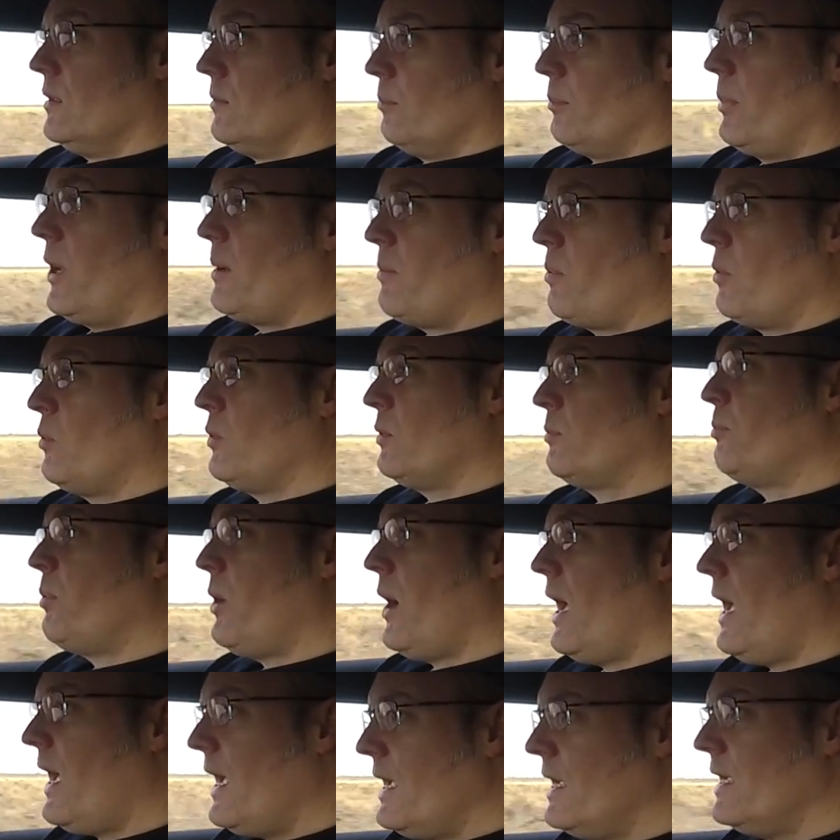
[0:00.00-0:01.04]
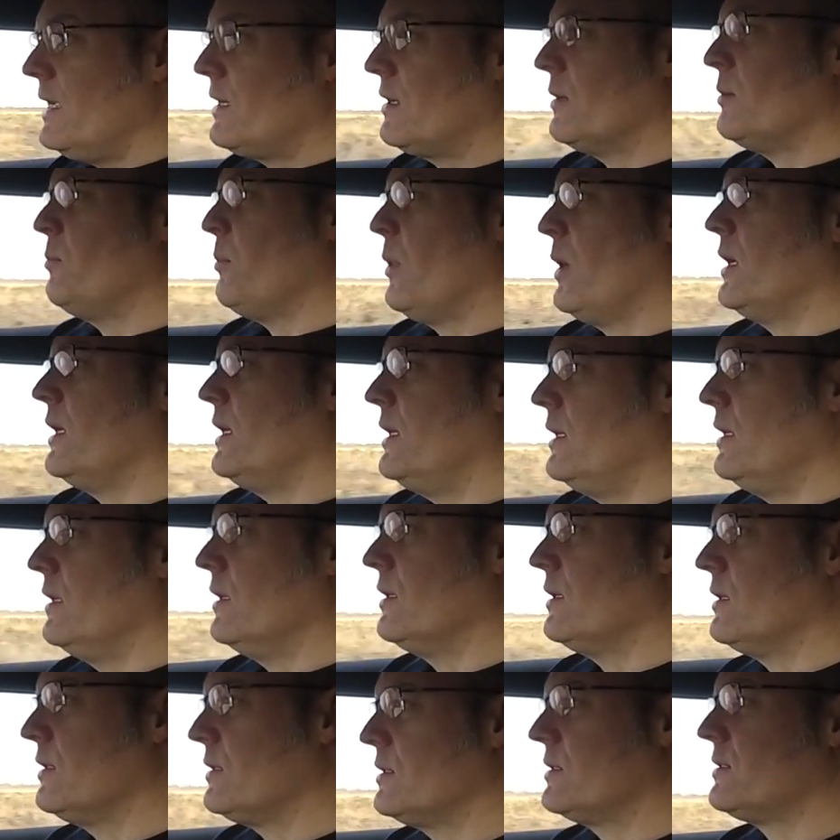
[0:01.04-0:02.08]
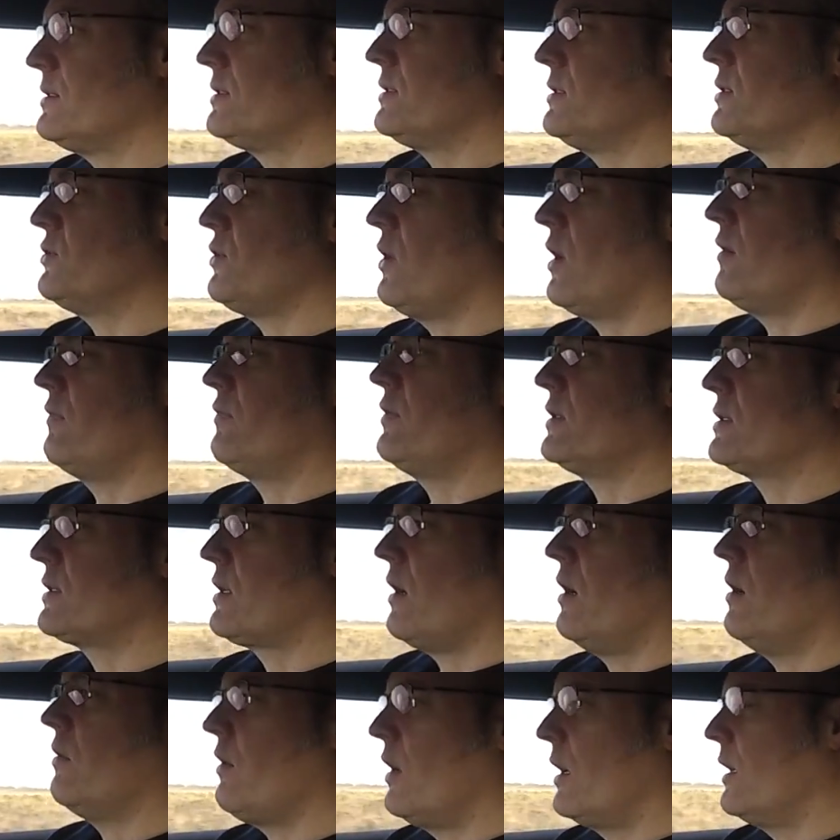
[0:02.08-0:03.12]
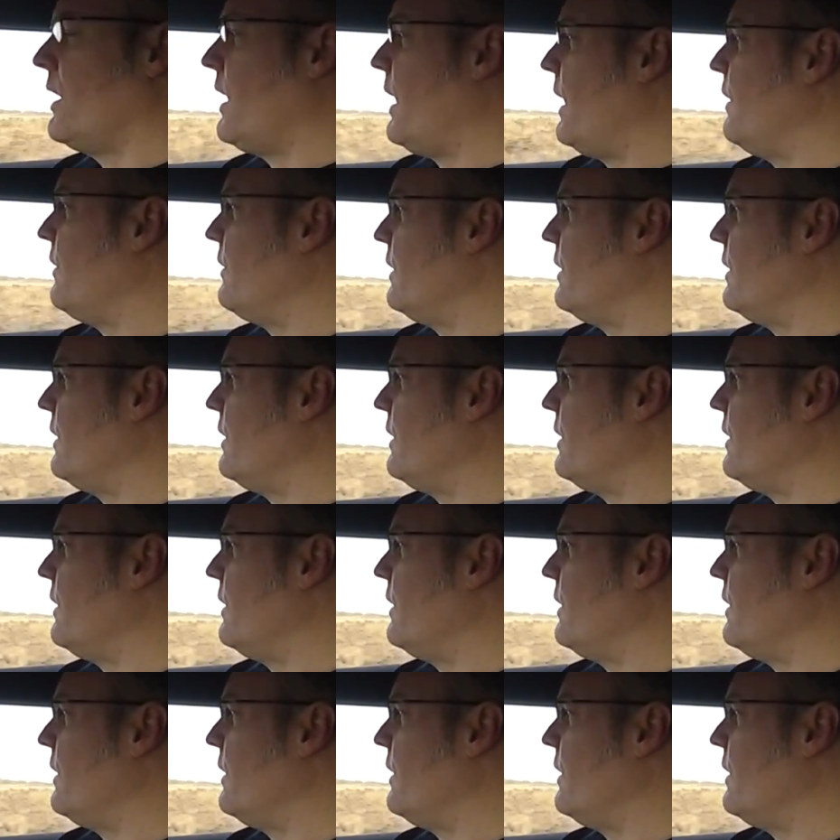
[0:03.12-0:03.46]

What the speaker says: People would pay good money to drive this car right now.